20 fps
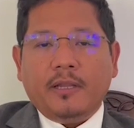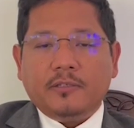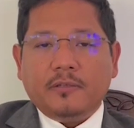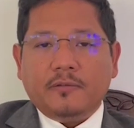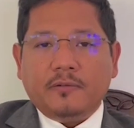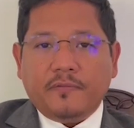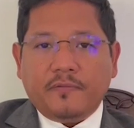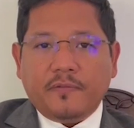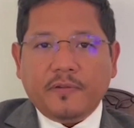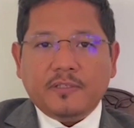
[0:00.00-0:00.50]

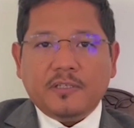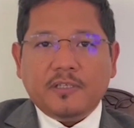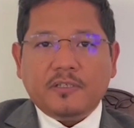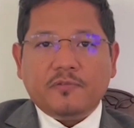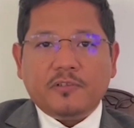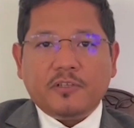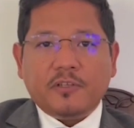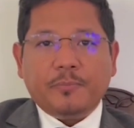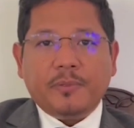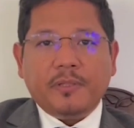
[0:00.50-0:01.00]
of differences
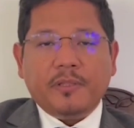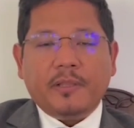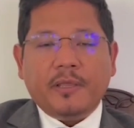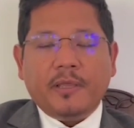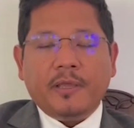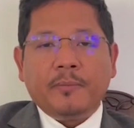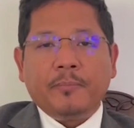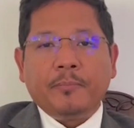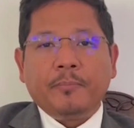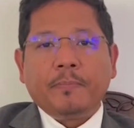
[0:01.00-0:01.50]
which have been
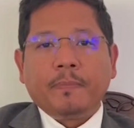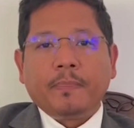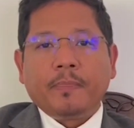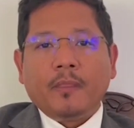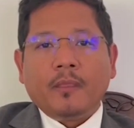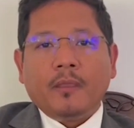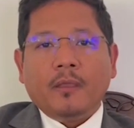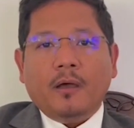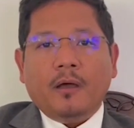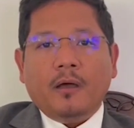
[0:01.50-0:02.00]
there,
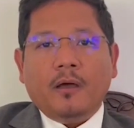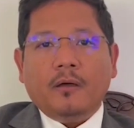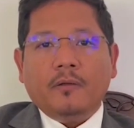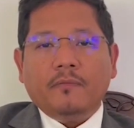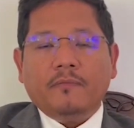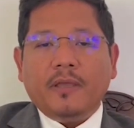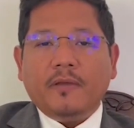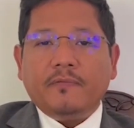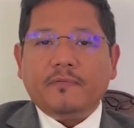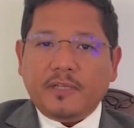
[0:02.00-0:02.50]

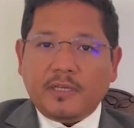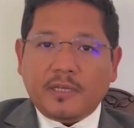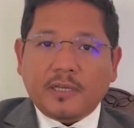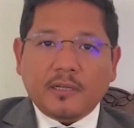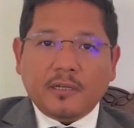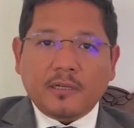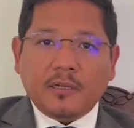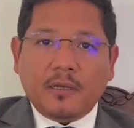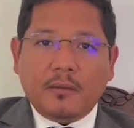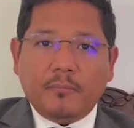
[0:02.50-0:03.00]
we have
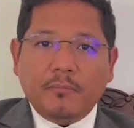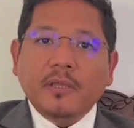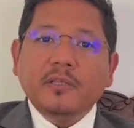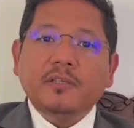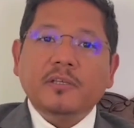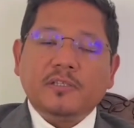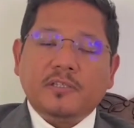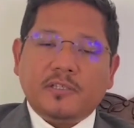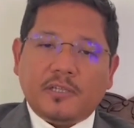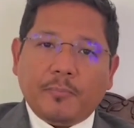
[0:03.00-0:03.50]
taken a
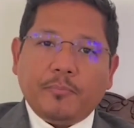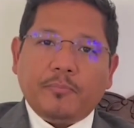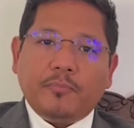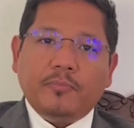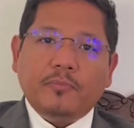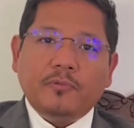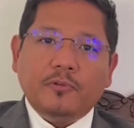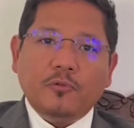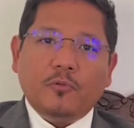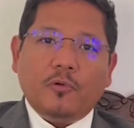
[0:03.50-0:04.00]
major
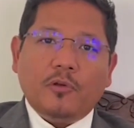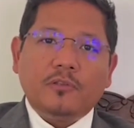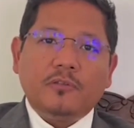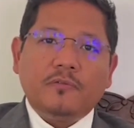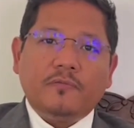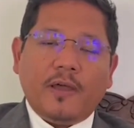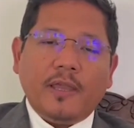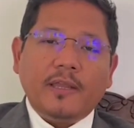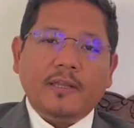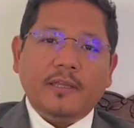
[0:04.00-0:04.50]
step towards
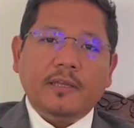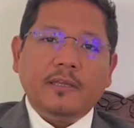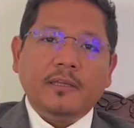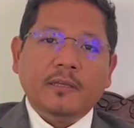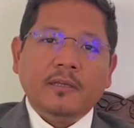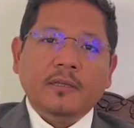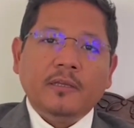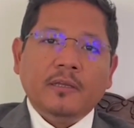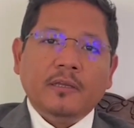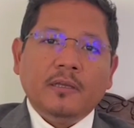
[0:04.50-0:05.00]
finding